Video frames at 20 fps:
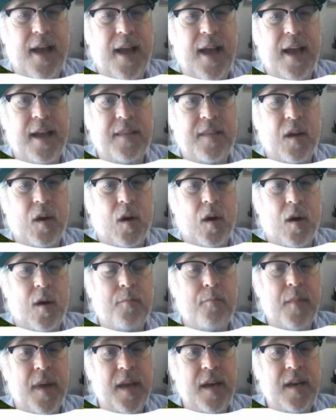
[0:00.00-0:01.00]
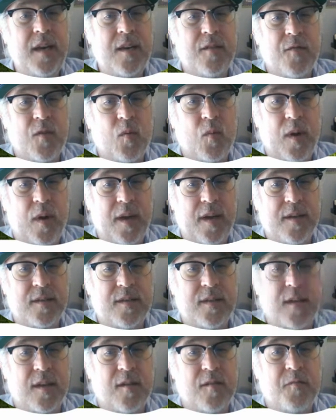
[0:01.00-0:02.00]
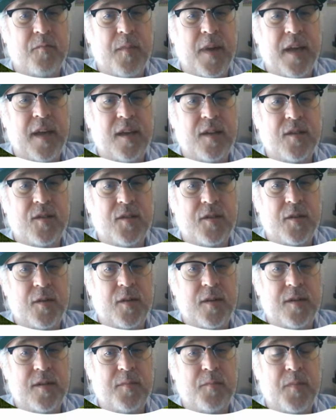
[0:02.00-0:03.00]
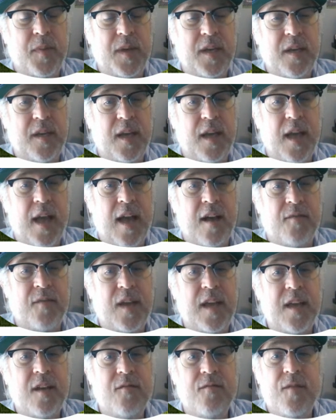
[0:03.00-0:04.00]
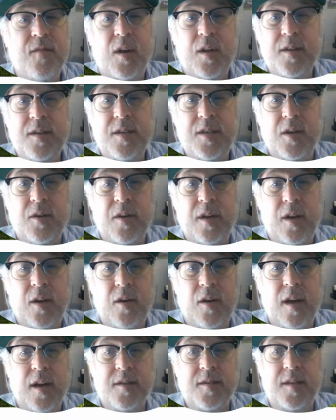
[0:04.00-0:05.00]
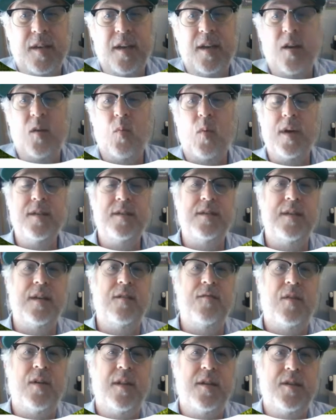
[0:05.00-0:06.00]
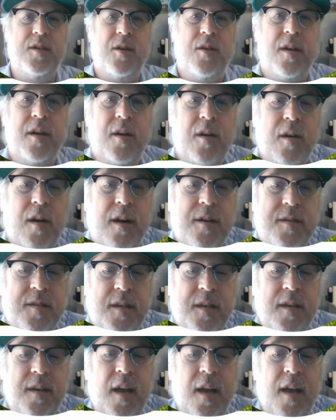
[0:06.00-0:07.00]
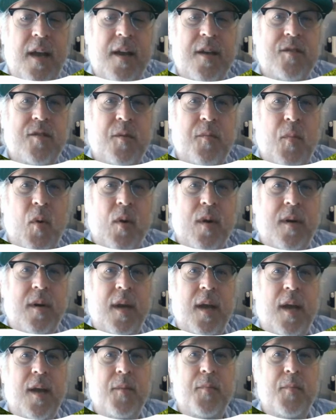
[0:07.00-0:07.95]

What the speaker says: And there are many different ways of making students have involuntary curiosity. And why is involuntary curiosity so important?